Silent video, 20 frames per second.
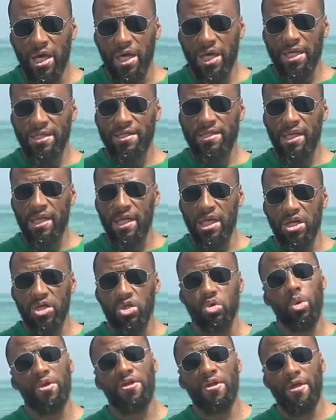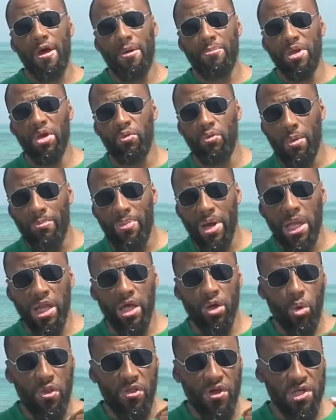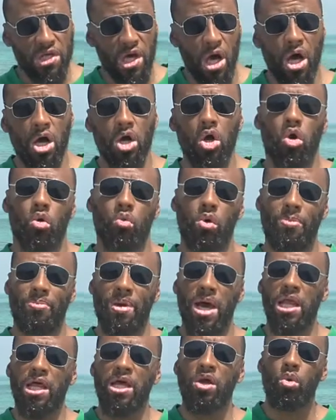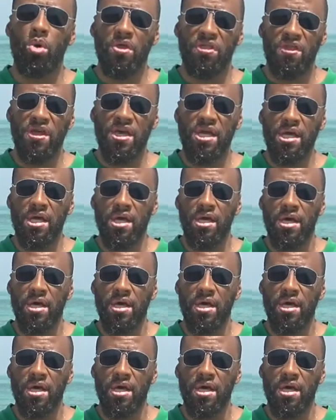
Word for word: against the leaders, whether that be rebelling with the tongue or rebelling with the